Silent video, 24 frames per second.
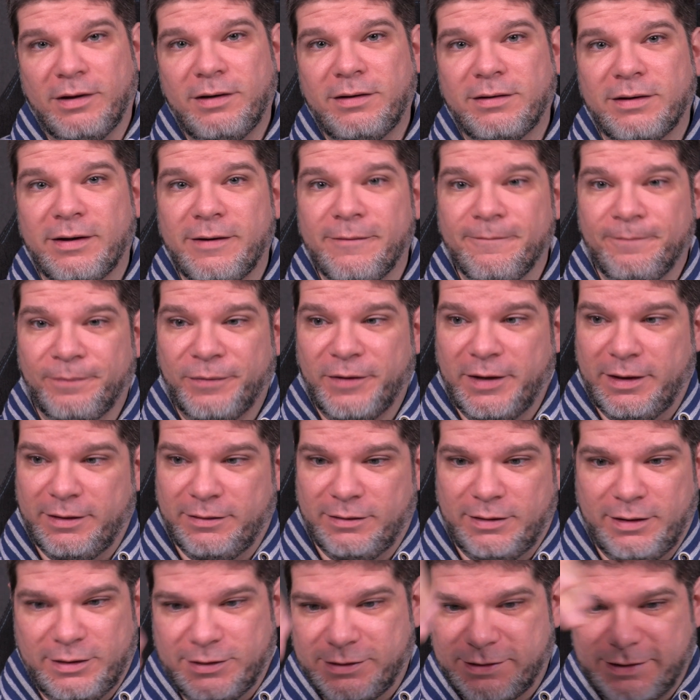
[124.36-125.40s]
right?
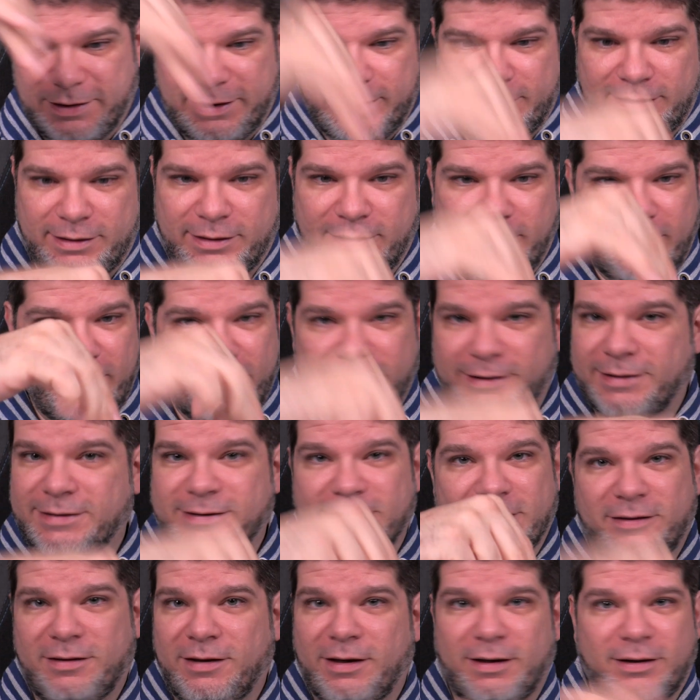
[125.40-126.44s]
And there's like, and it's
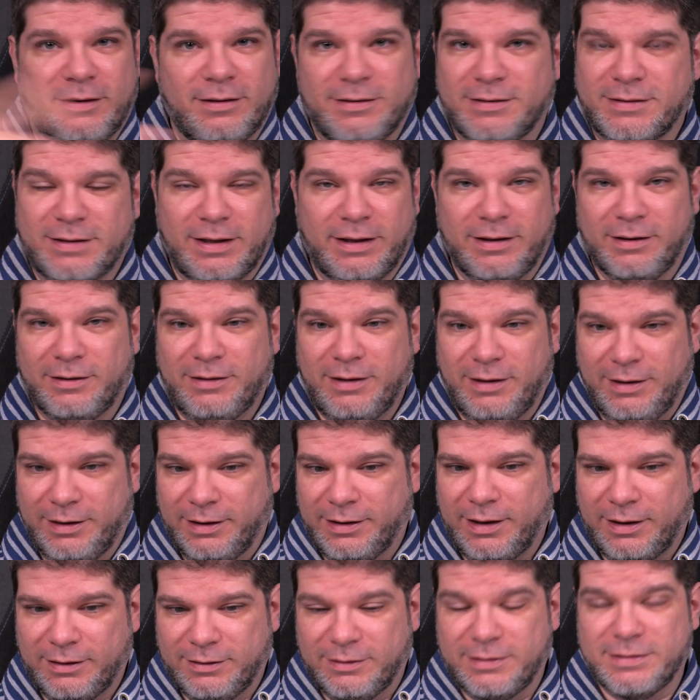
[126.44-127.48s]
a thickness kind of thing. I
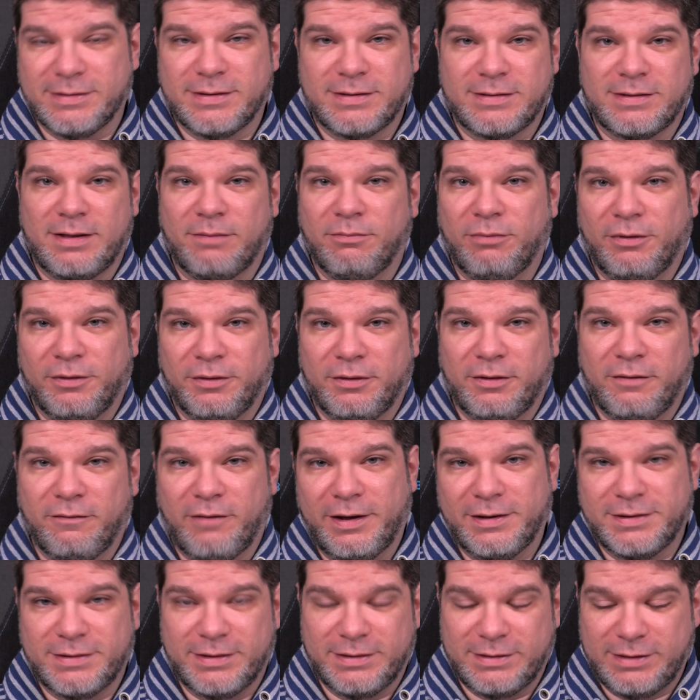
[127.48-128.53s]
can't disassemble the
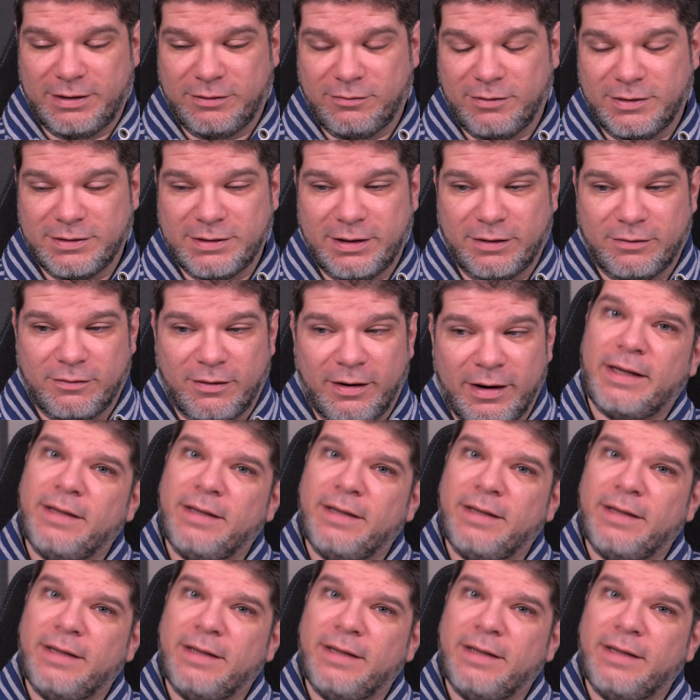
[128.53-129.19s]
device, etc., etc.